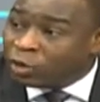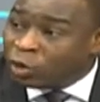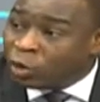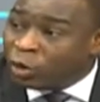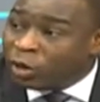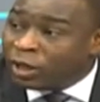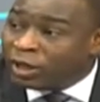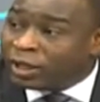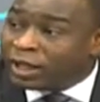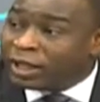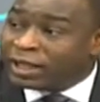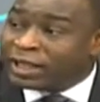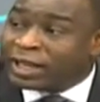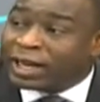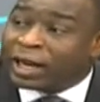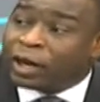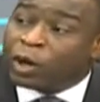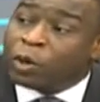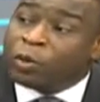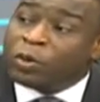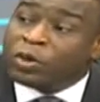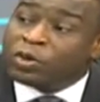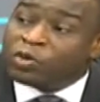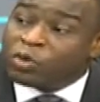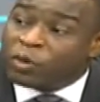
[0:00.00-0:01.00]
knowing that they can
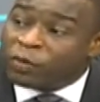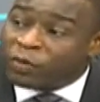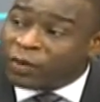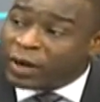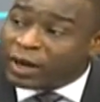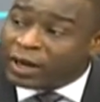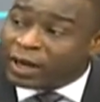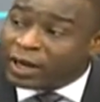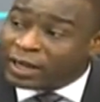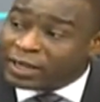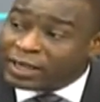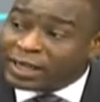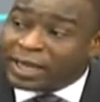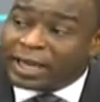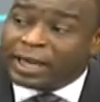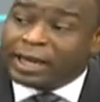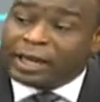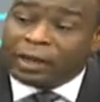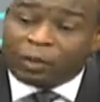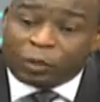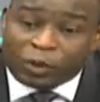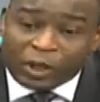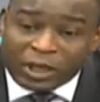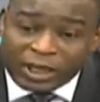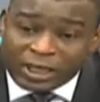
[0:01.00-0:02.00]
always refinance, get
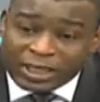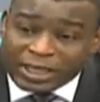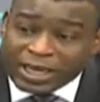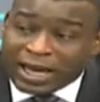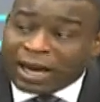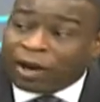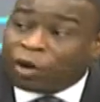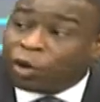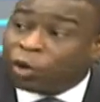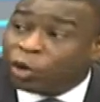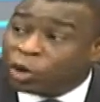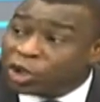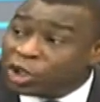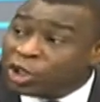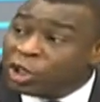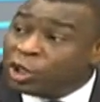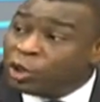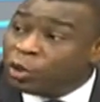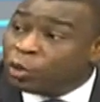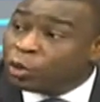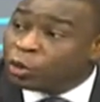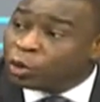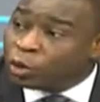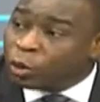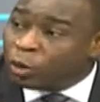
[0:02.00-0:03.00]
liquidity, and
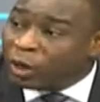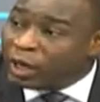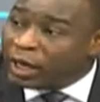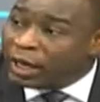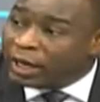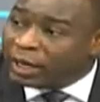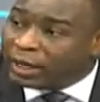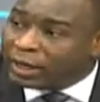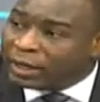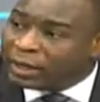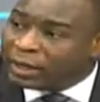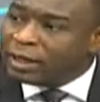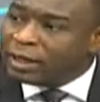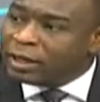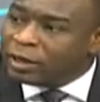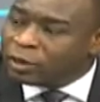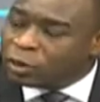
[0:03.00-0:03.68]
continue to lend.